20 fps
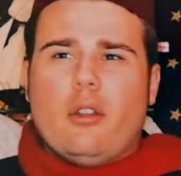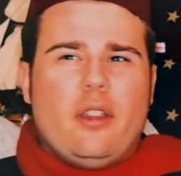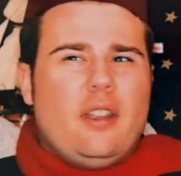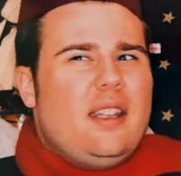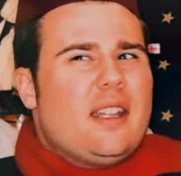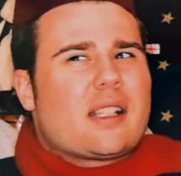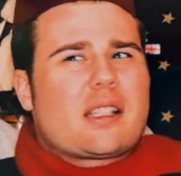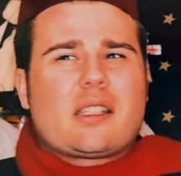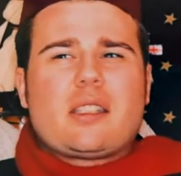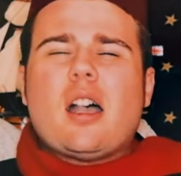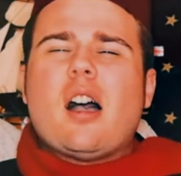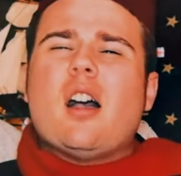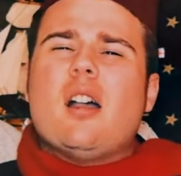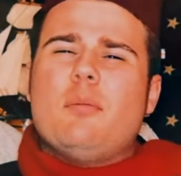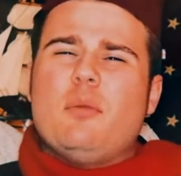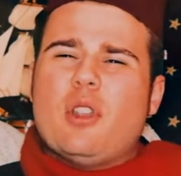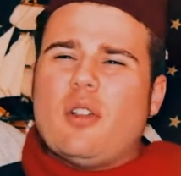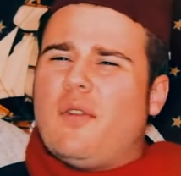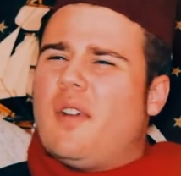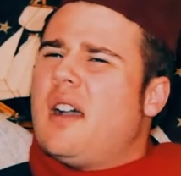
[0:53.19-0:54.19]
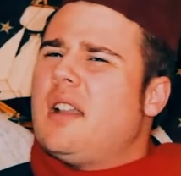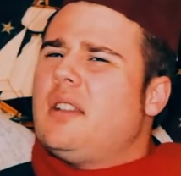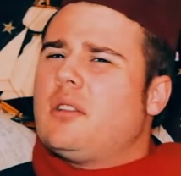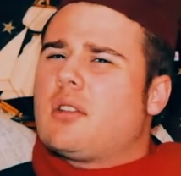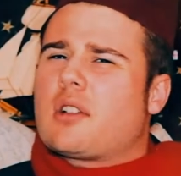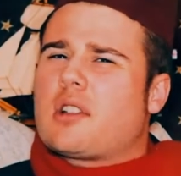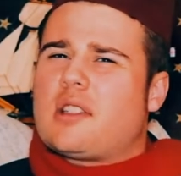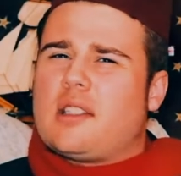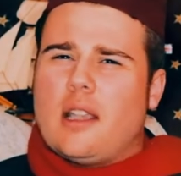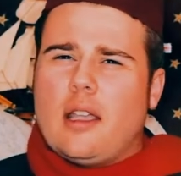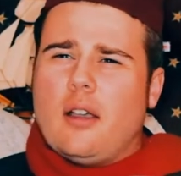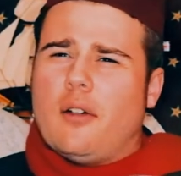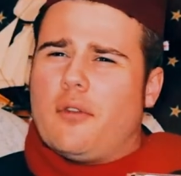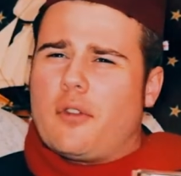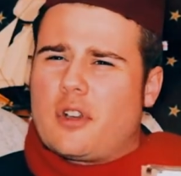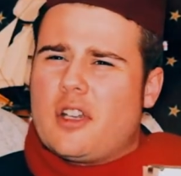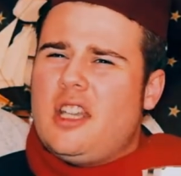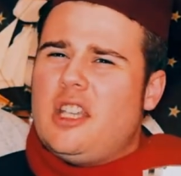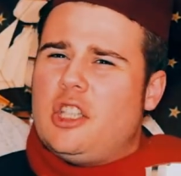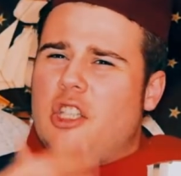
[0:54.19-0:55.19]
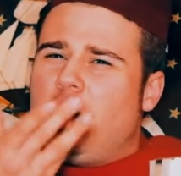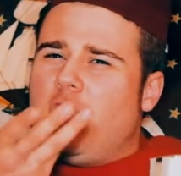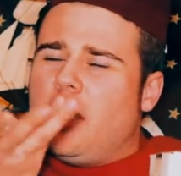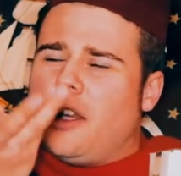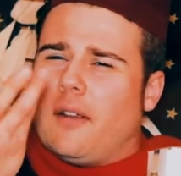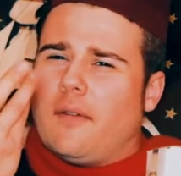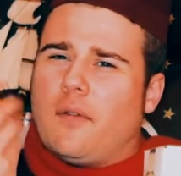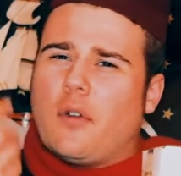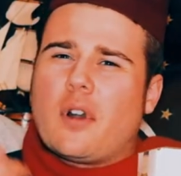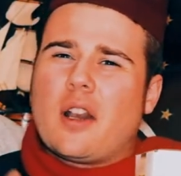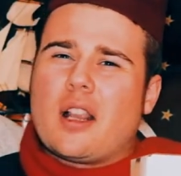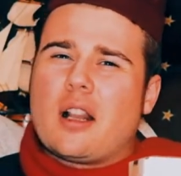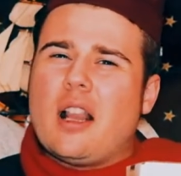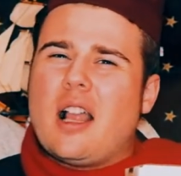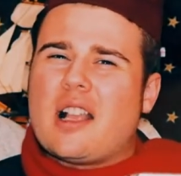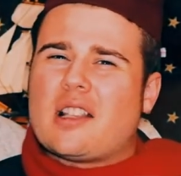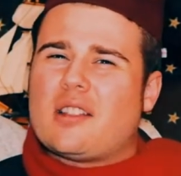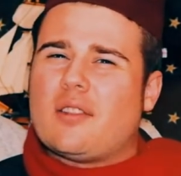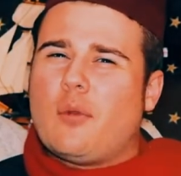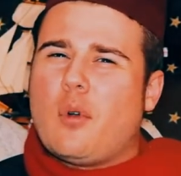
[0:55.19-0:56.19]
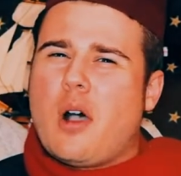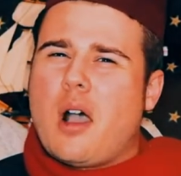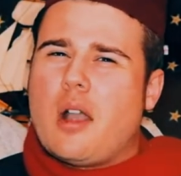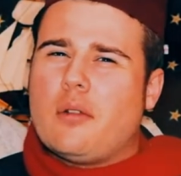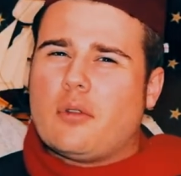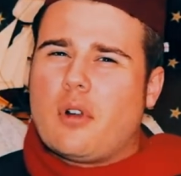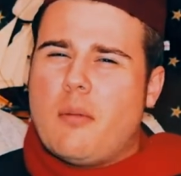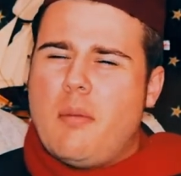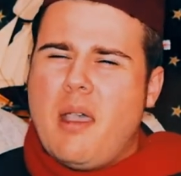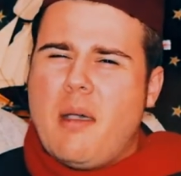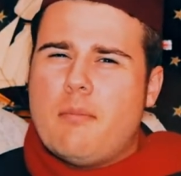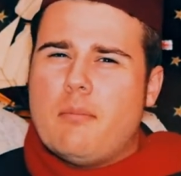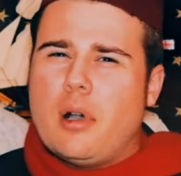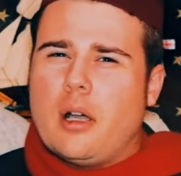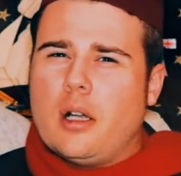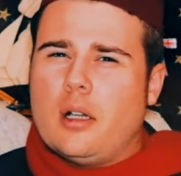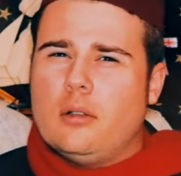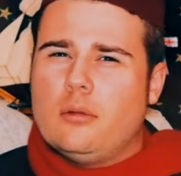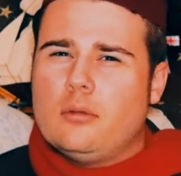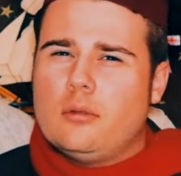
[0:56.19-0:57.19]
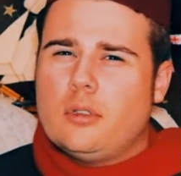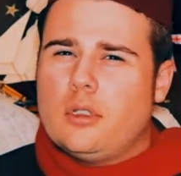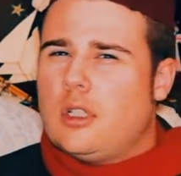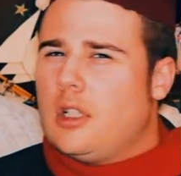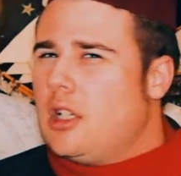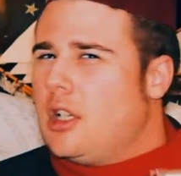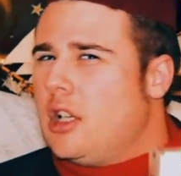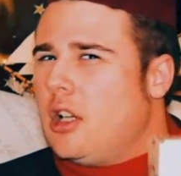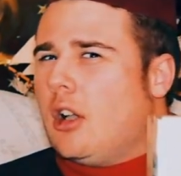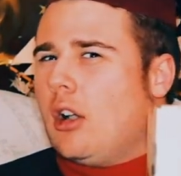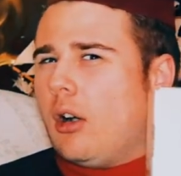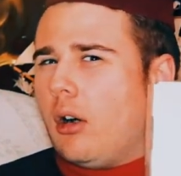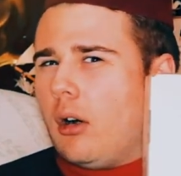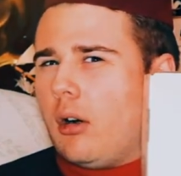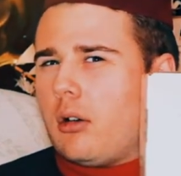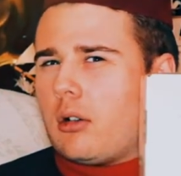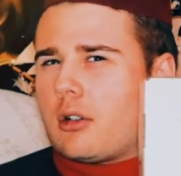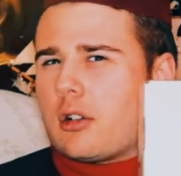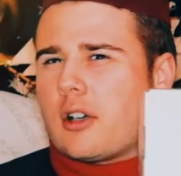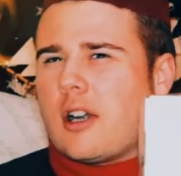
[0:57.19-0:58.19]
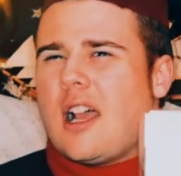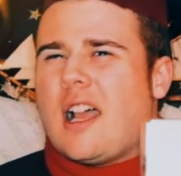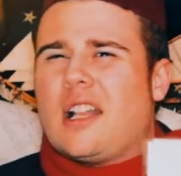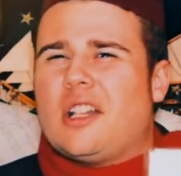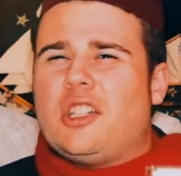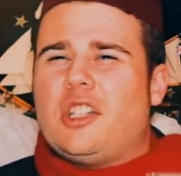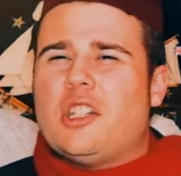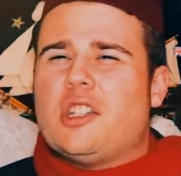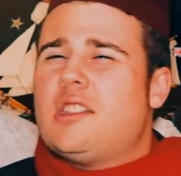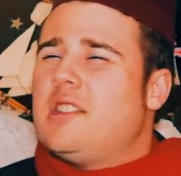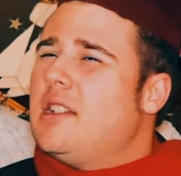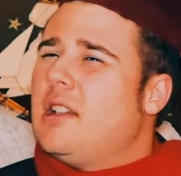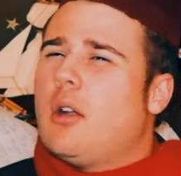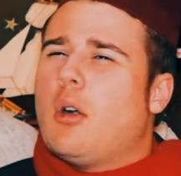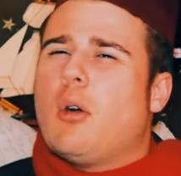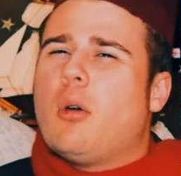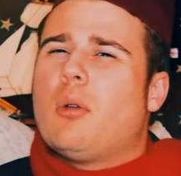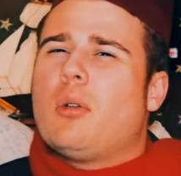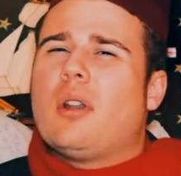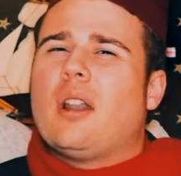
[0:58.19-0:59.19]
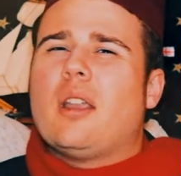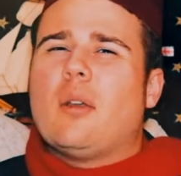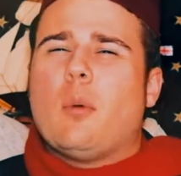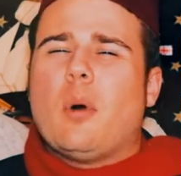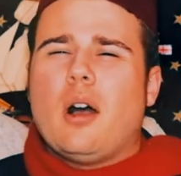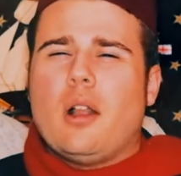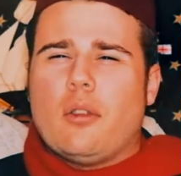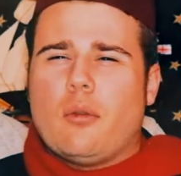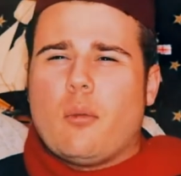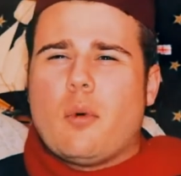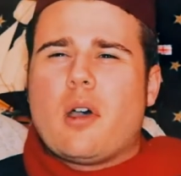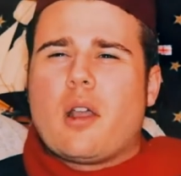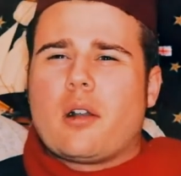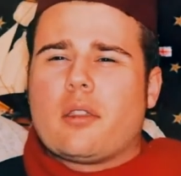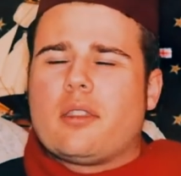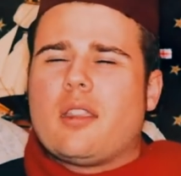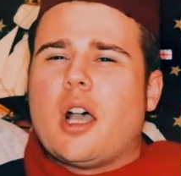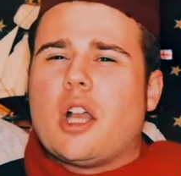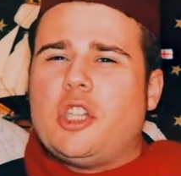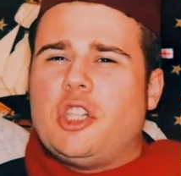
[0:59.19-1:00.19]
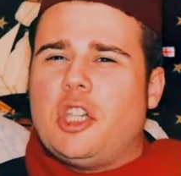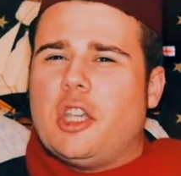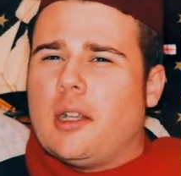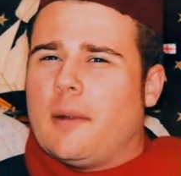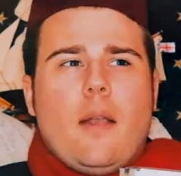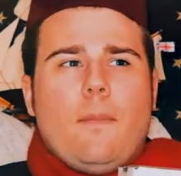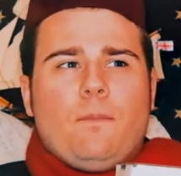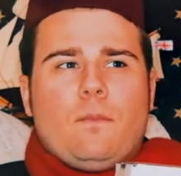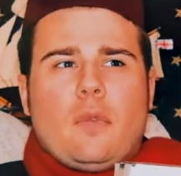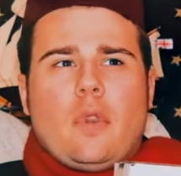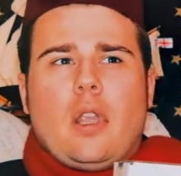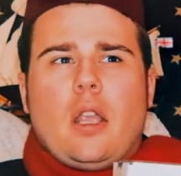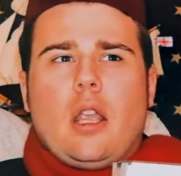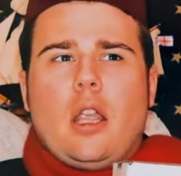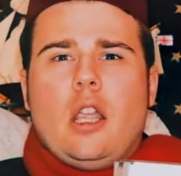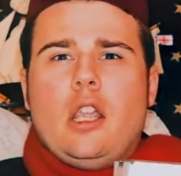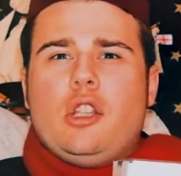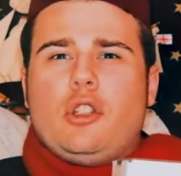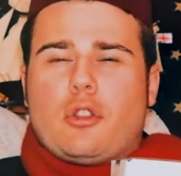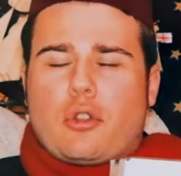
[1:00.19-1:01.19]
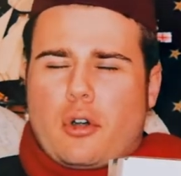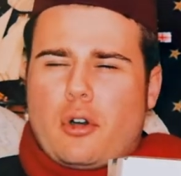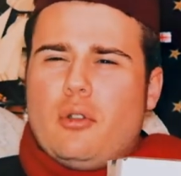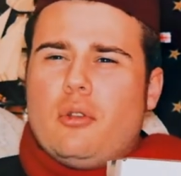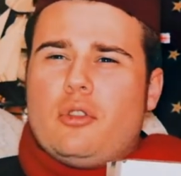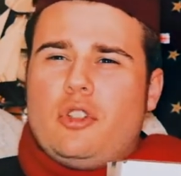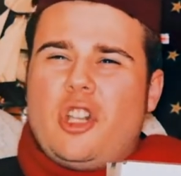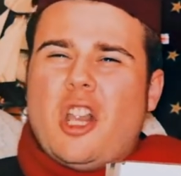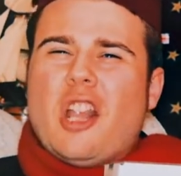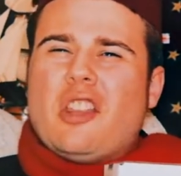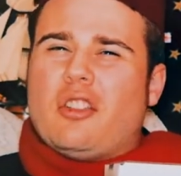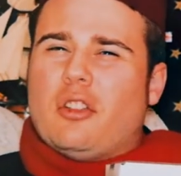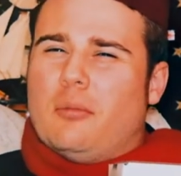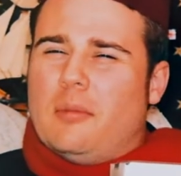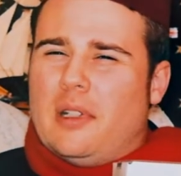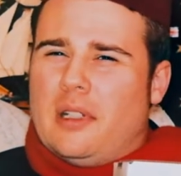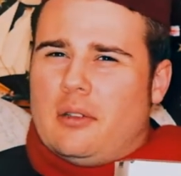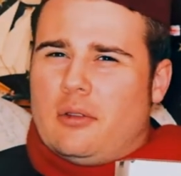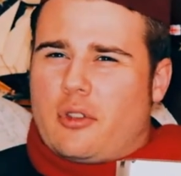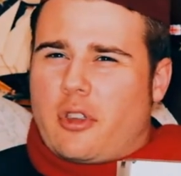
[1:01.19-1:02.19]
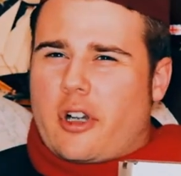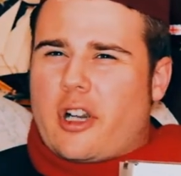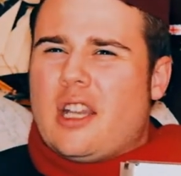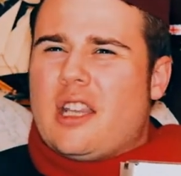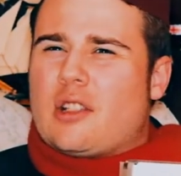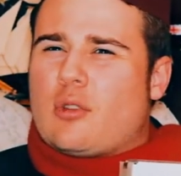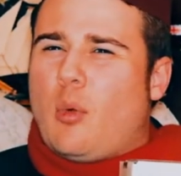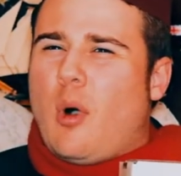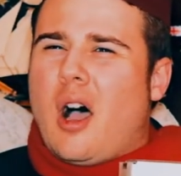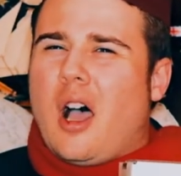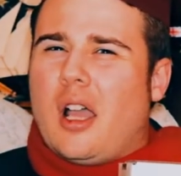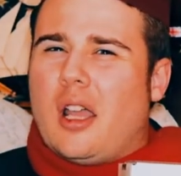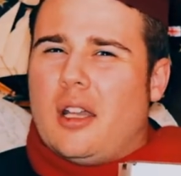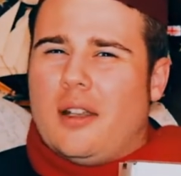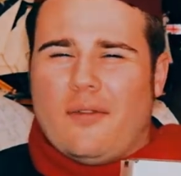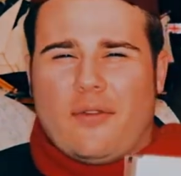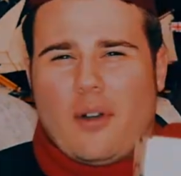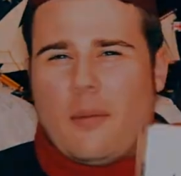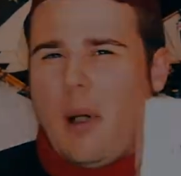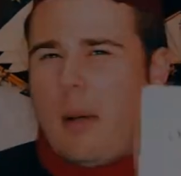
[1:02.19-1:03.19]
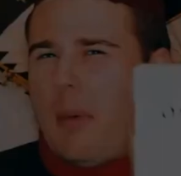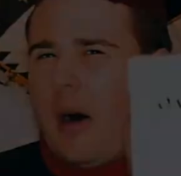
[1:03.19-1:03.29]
the next time you find yourself reaching for a glass of wine, remember, Oak Ranch is the only one worth touching. A true gentleman drinks wine from a